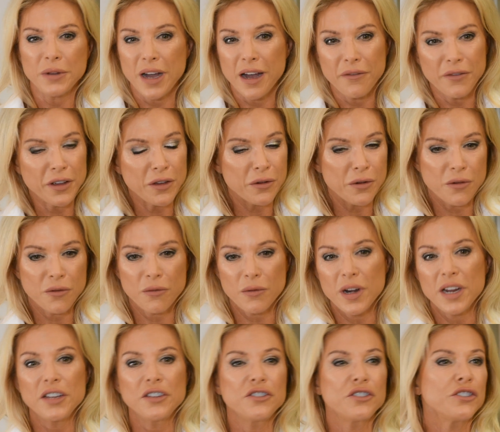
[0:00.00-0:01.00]
having a
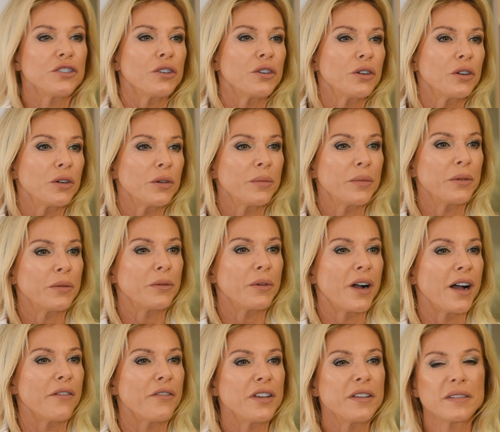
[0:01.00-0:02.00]
great job
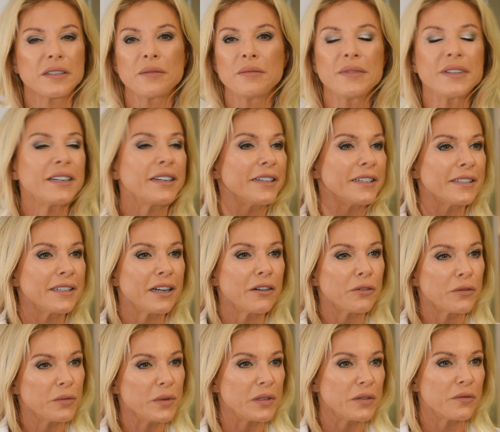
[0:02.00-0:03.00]
or having some nights
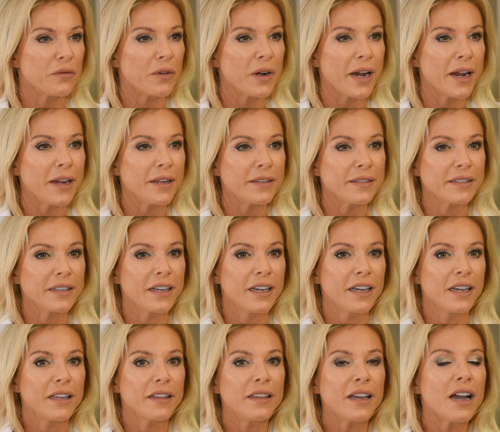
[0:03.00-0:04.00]
out with friends.
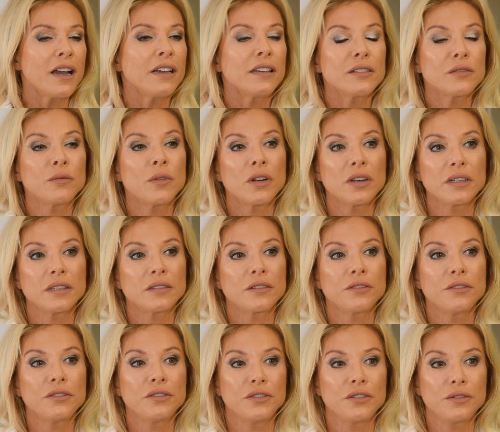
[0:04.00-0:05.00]
That is what is
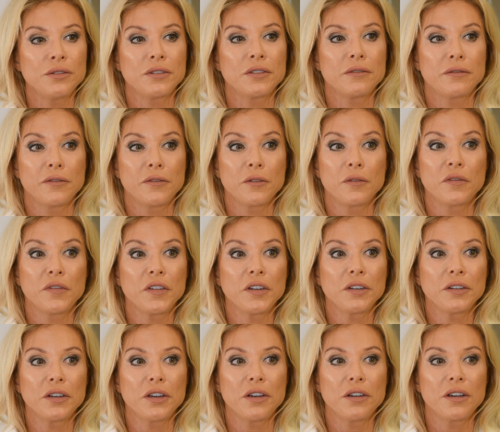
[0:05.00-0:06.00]
going to
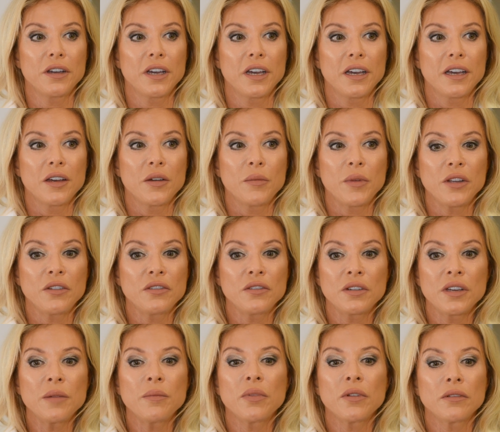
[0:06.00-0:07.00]
fulfill you. But to
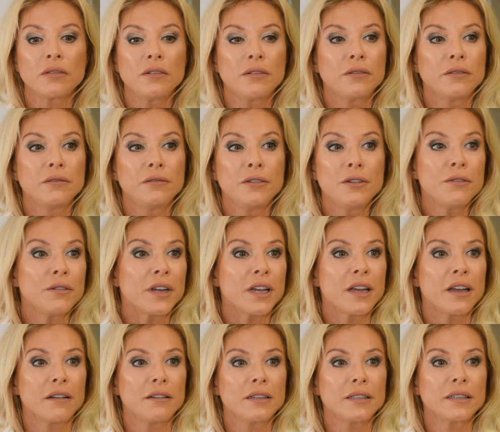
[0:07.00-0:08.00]
keep on
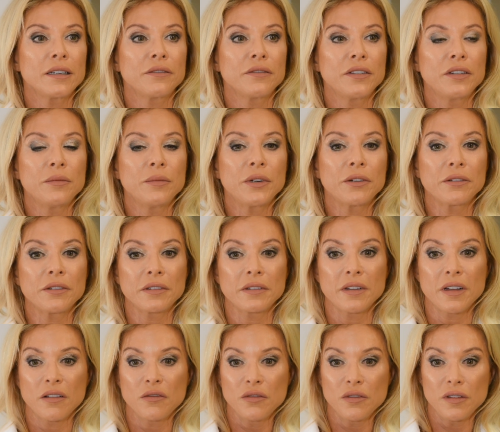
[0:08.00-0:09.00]
looking at yourself in the mirror,
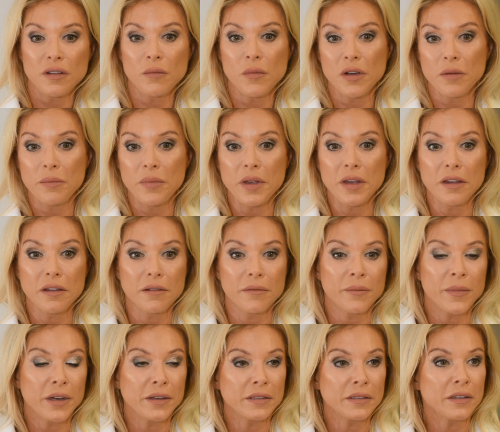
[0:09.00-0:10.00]
saying, "Am I
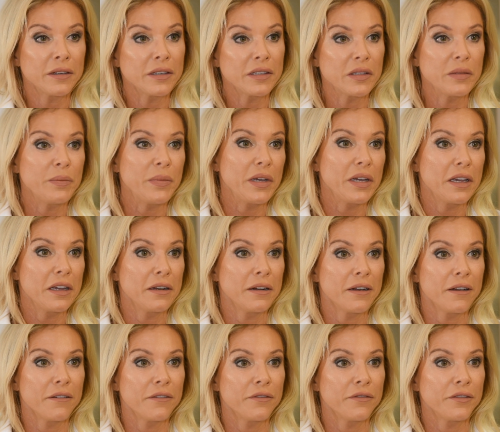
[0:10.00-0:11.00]
big? My size is big
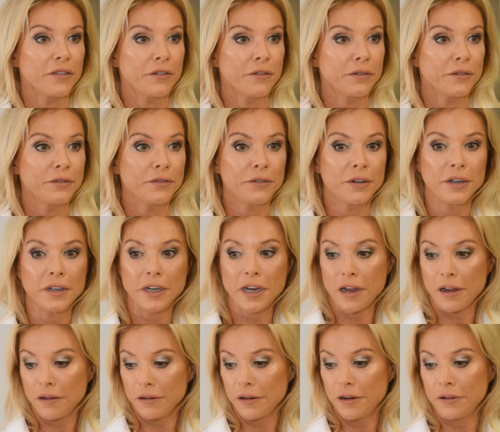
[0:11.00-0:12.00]
enough? Or do I
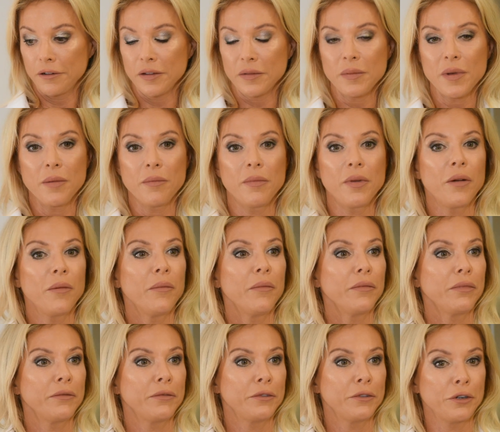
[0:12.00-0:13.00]
get? You know, is my
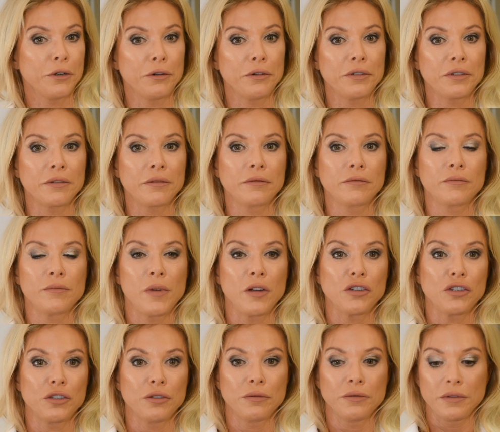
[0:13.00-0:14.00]
bum good? Or
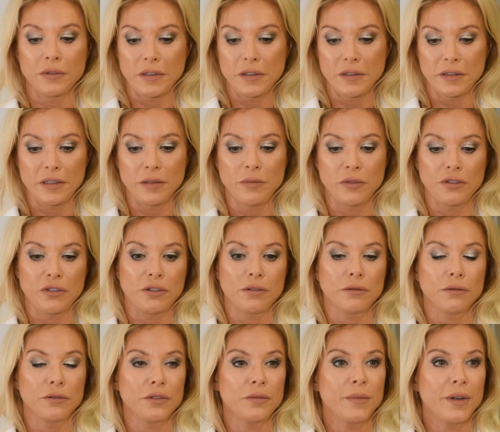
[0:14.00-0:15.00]
my shoulders
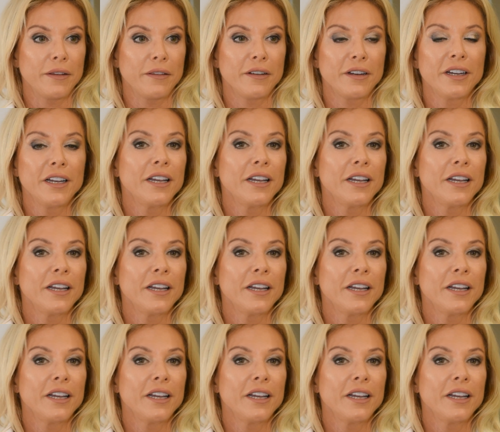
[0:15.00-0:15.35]
asymmetrical to my?"